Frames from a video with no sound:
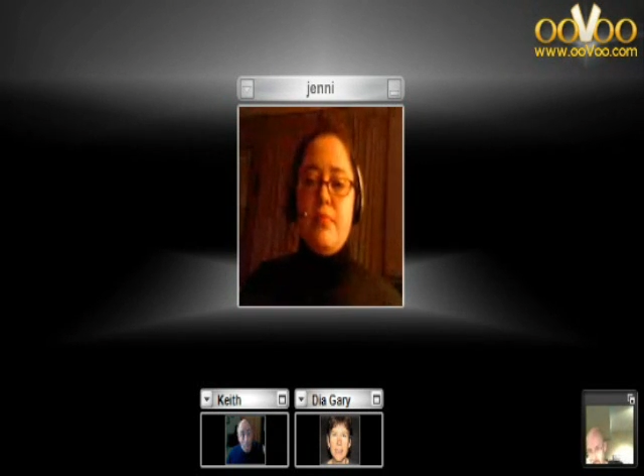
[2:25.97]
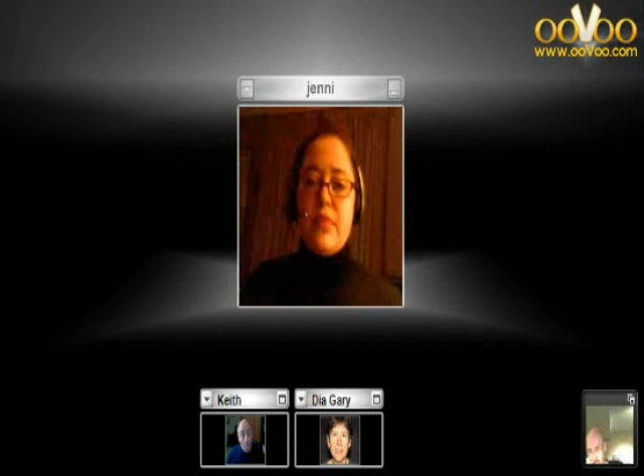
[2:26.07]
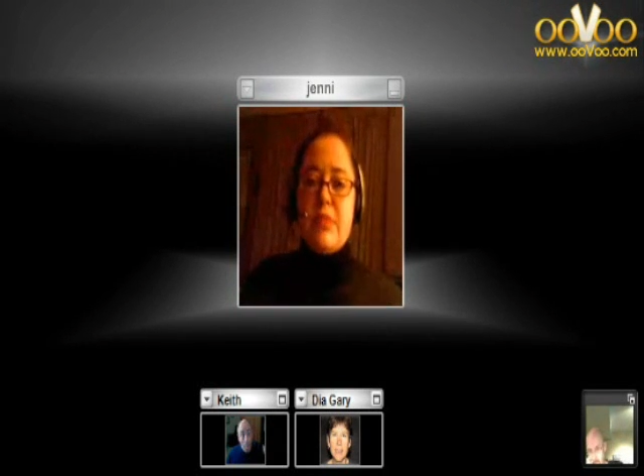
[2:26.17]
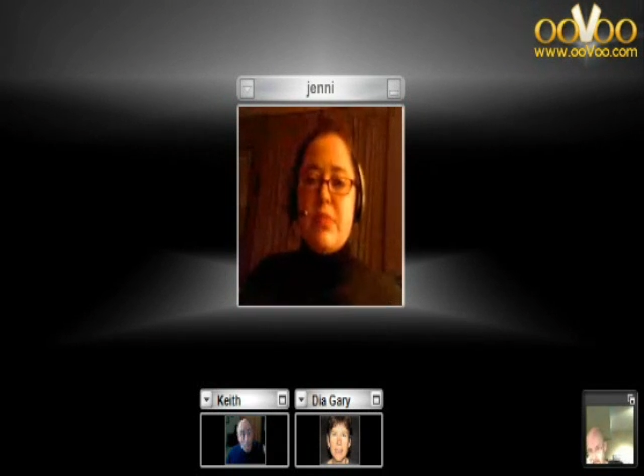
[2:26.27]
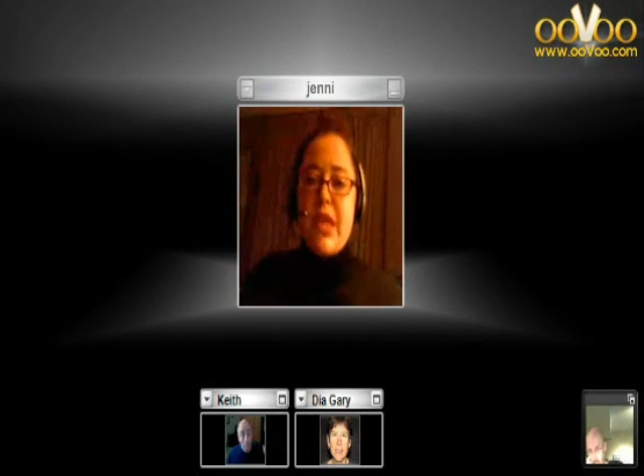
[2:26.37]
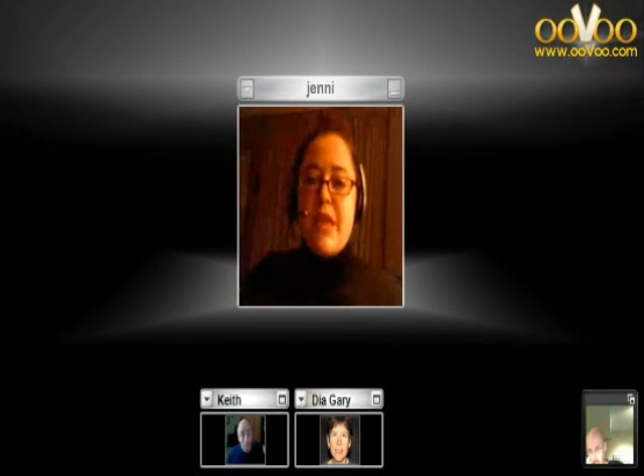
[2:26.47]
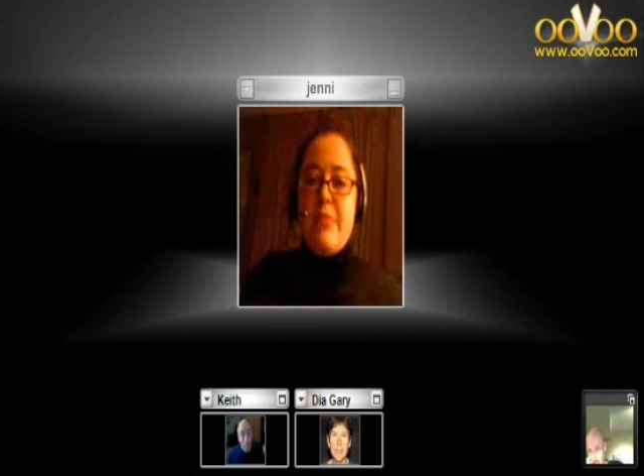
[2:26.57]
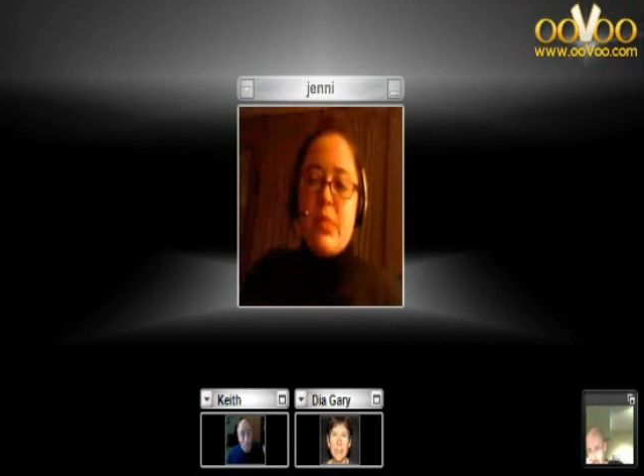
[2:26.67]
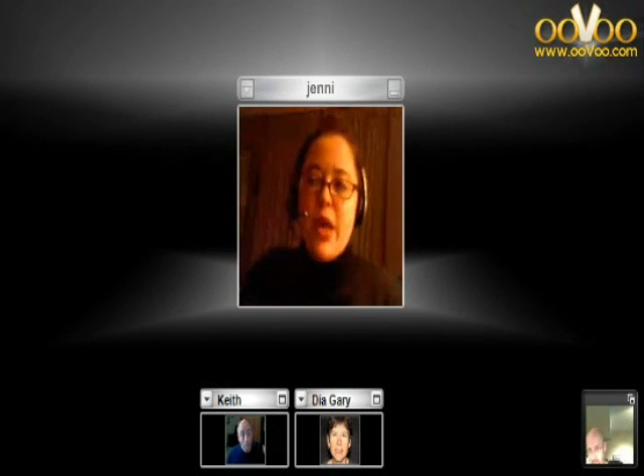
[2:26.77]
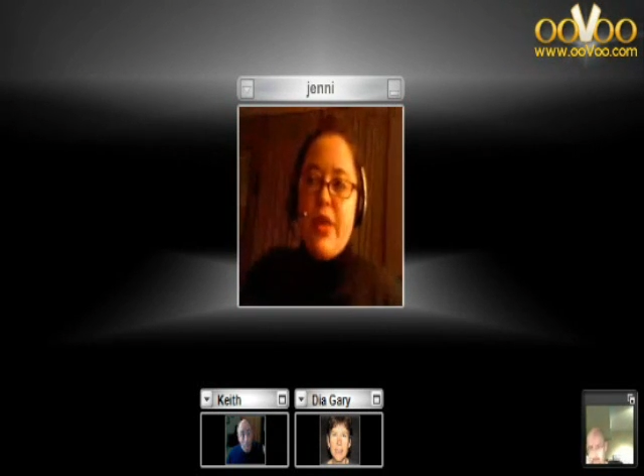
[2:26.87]

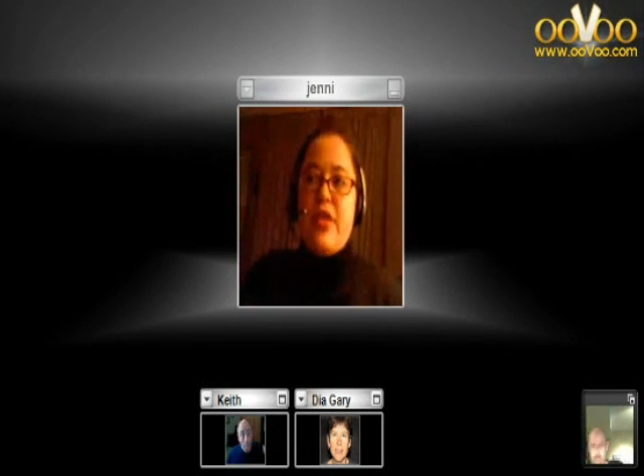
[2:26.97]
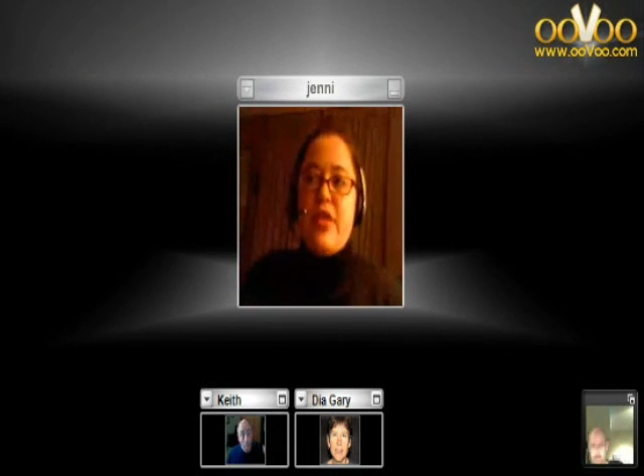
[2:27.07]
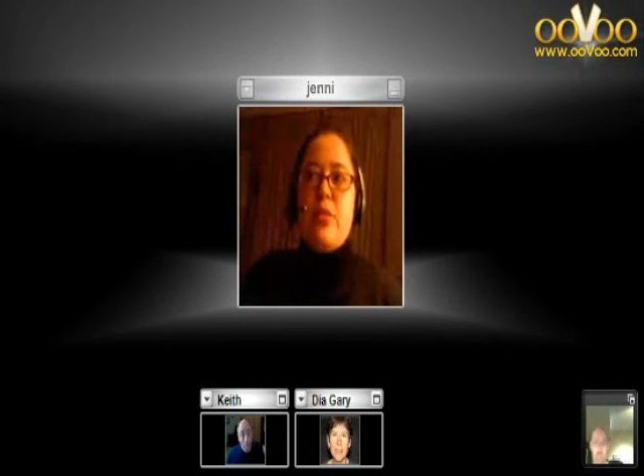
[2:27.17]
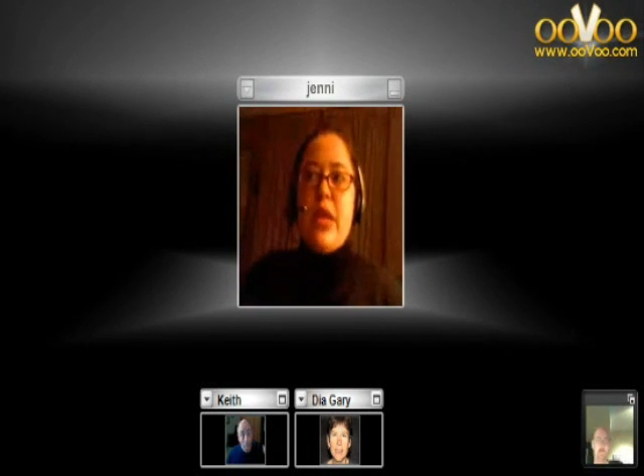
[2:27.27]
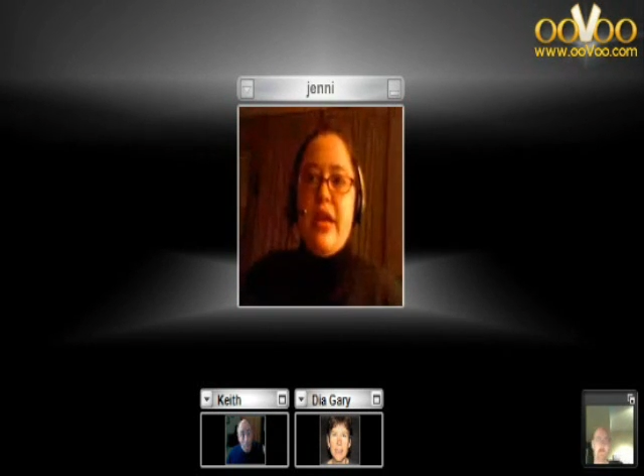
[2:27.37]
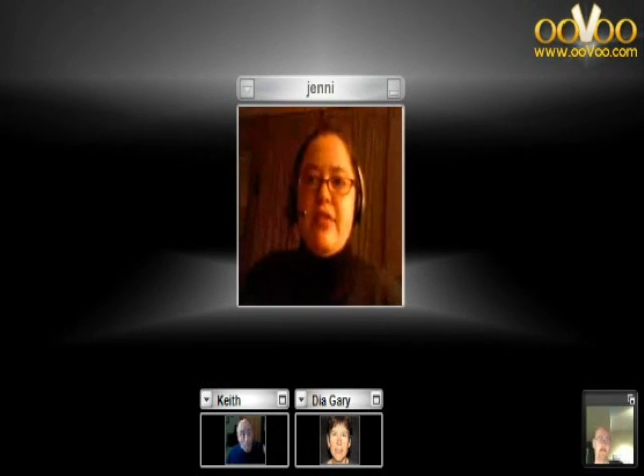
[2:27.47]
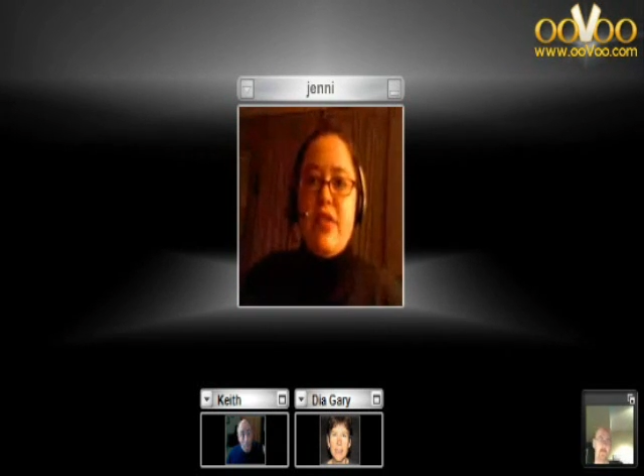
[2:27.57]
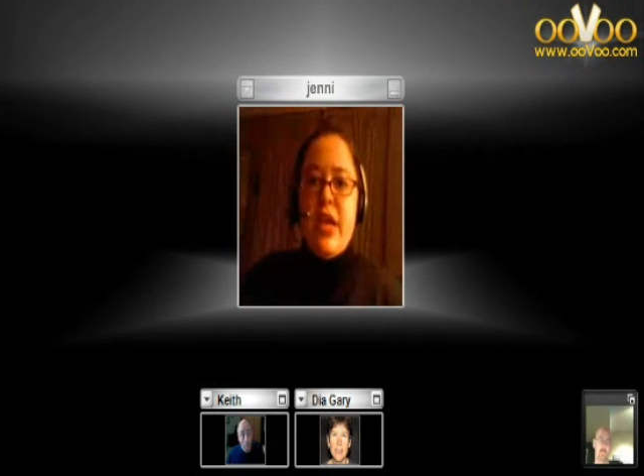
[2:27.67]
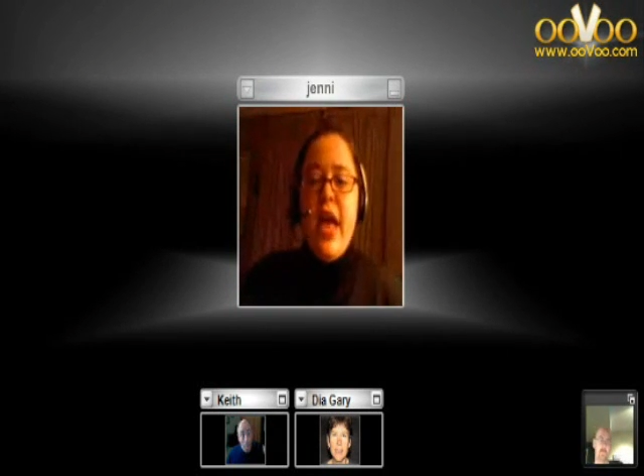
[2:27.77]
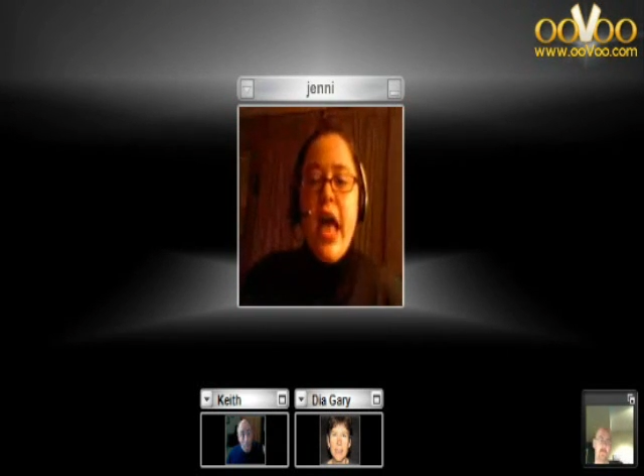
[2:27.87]
some next month, and we have